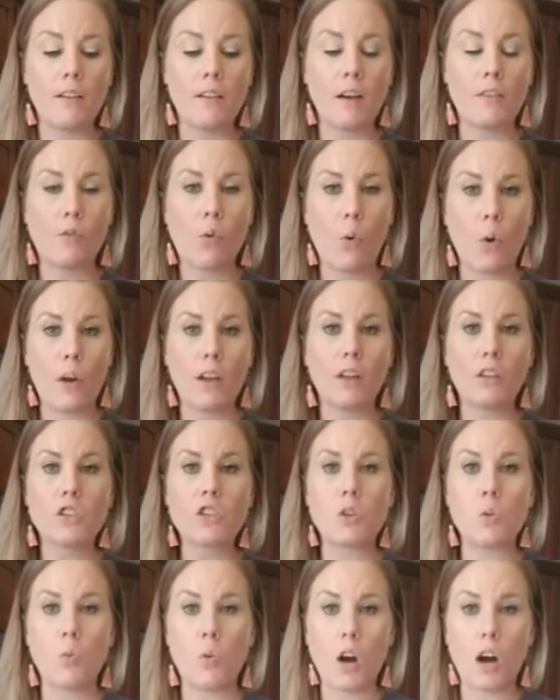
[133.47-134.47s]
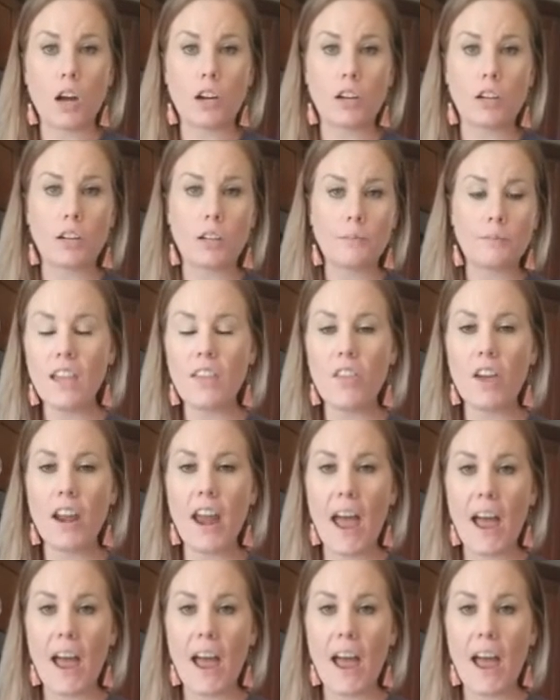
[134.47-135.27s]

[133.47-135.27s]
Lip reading: of oil to water, and then